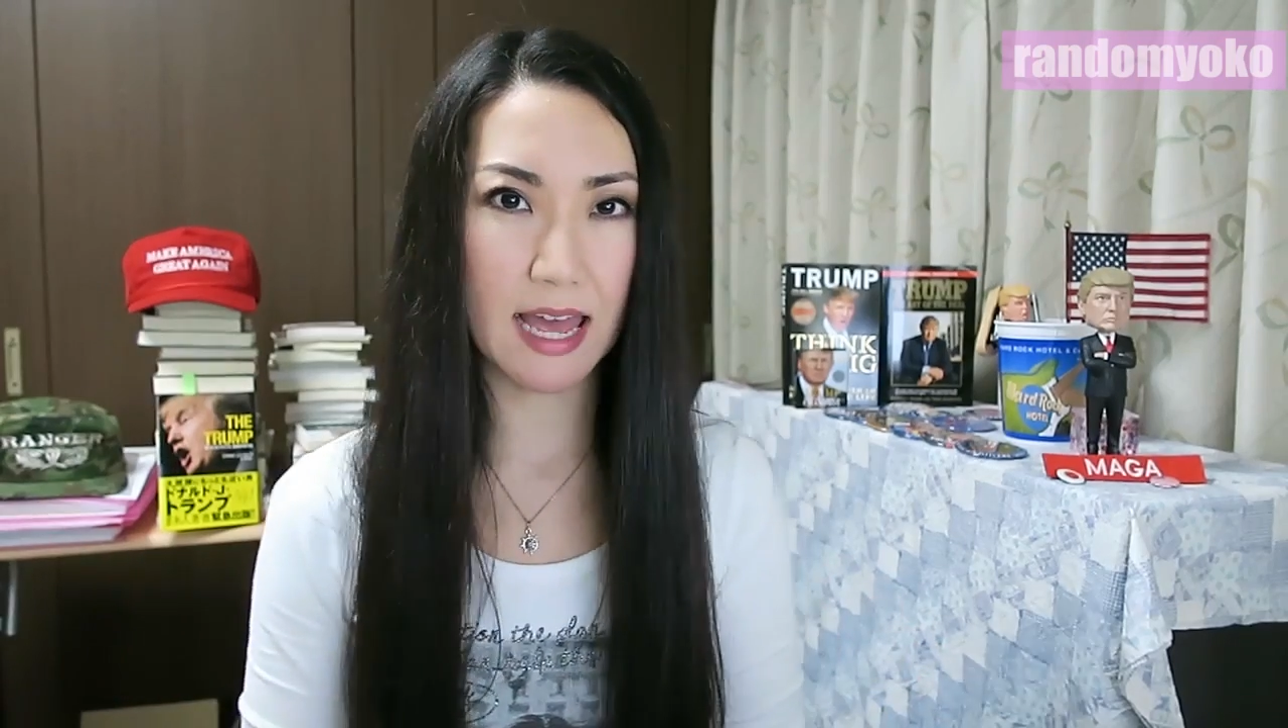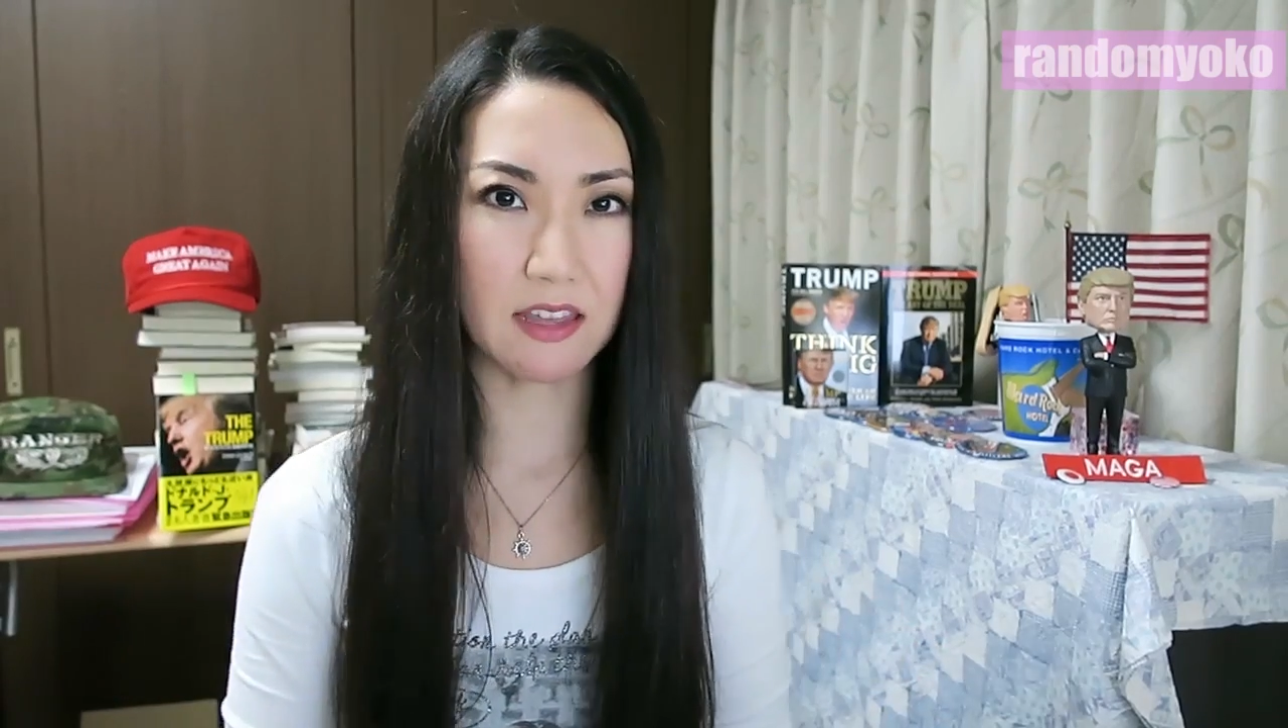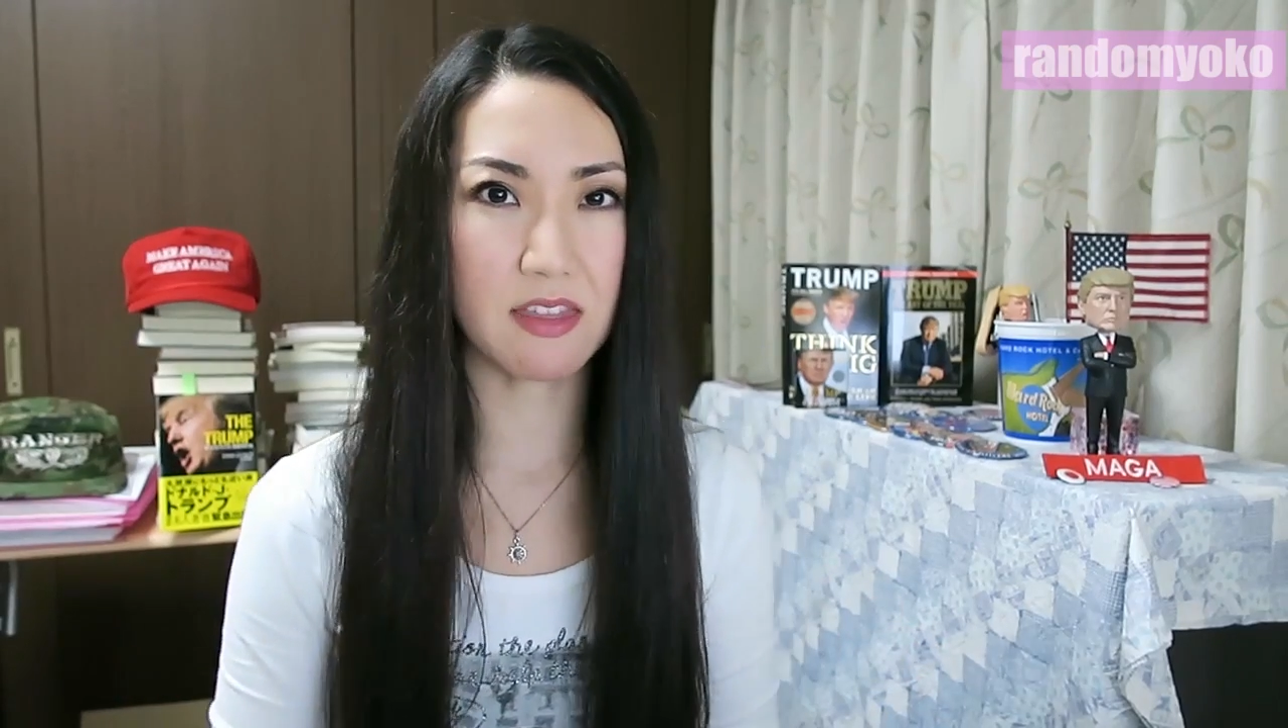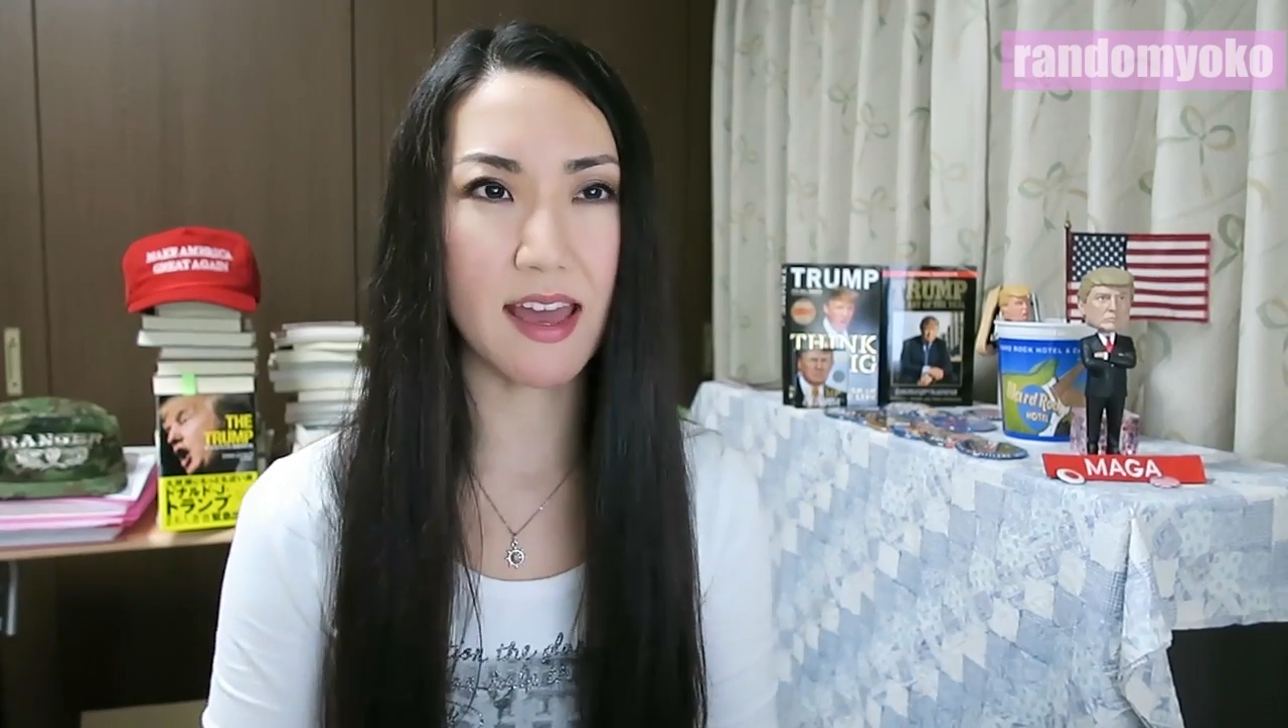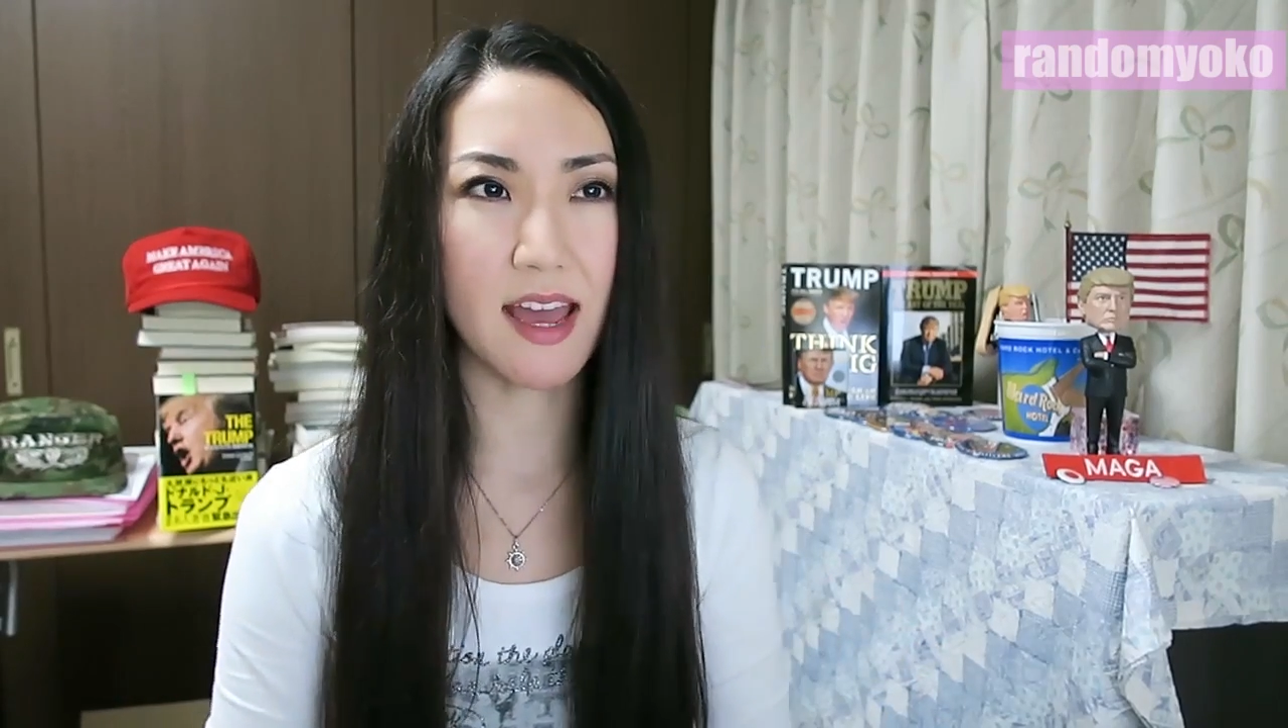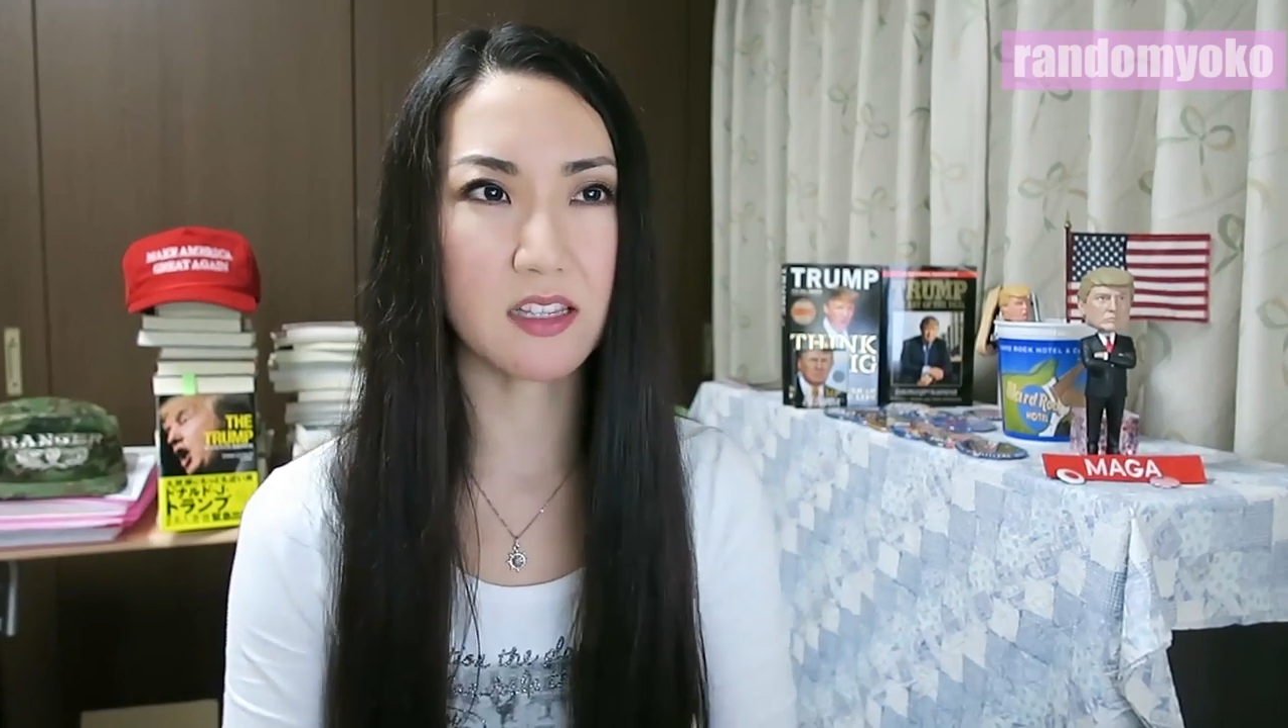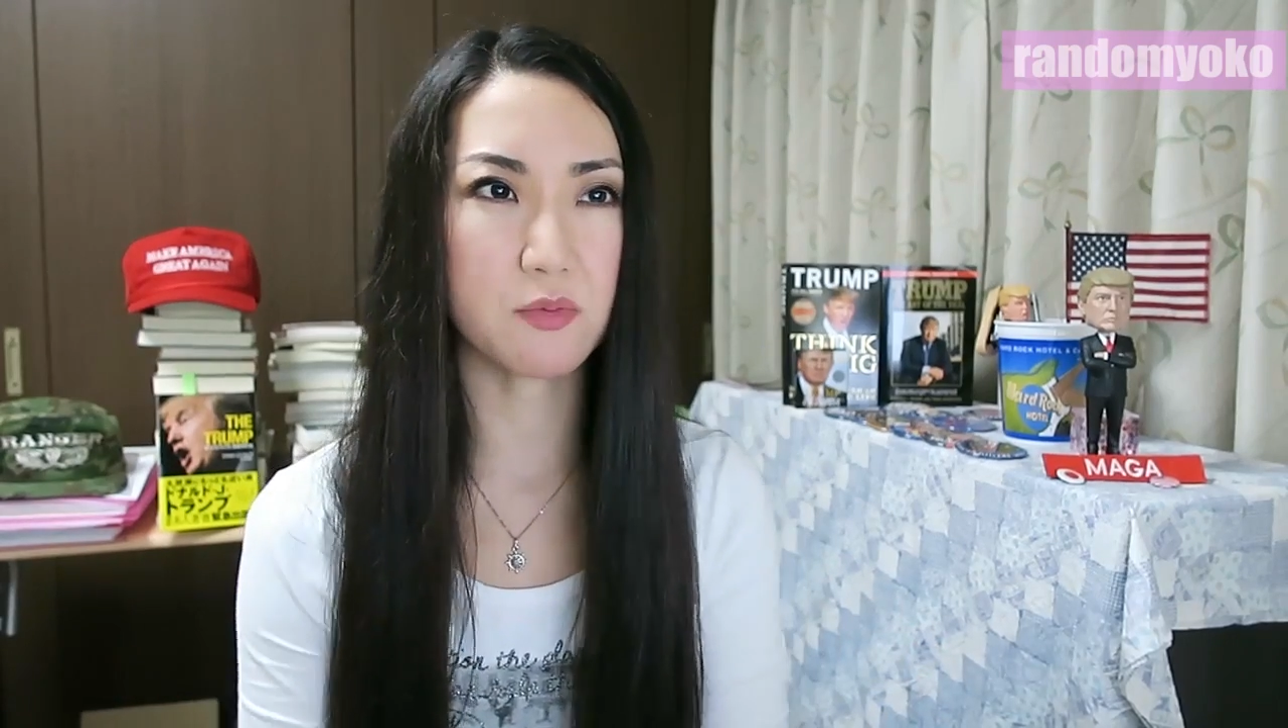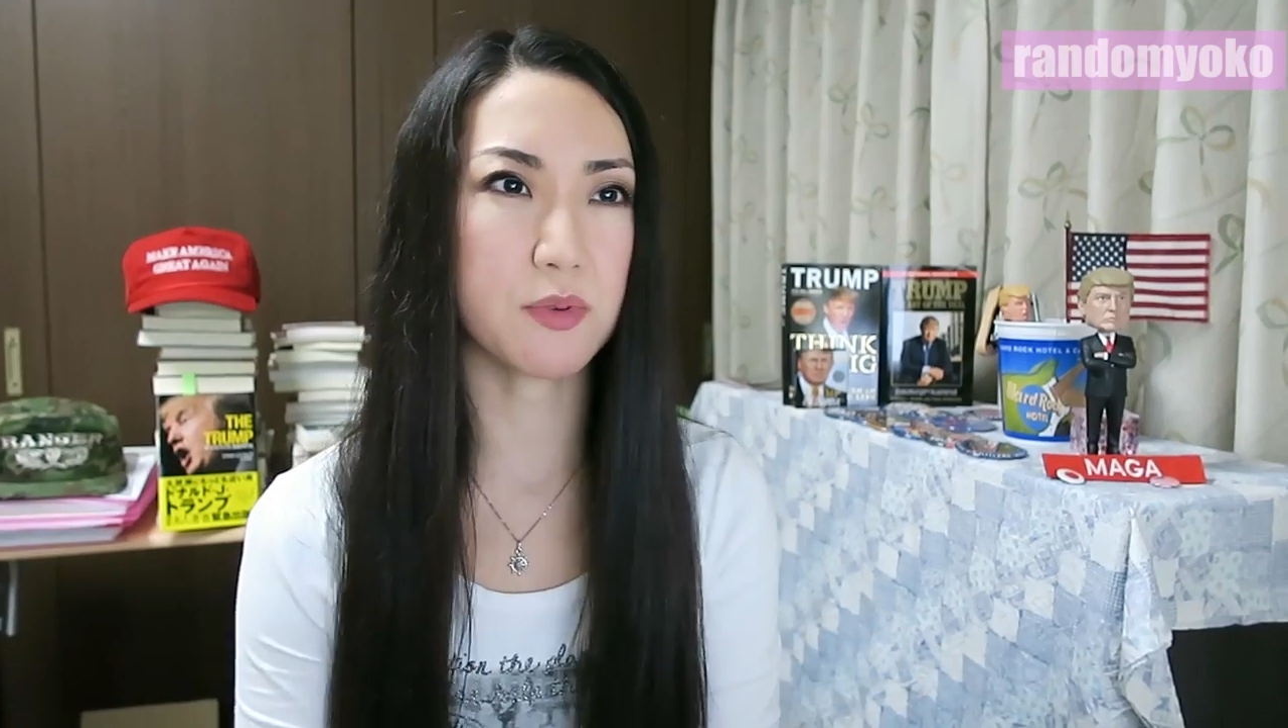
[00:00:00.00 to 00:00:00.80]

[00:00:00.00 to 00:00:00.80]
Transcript: like that.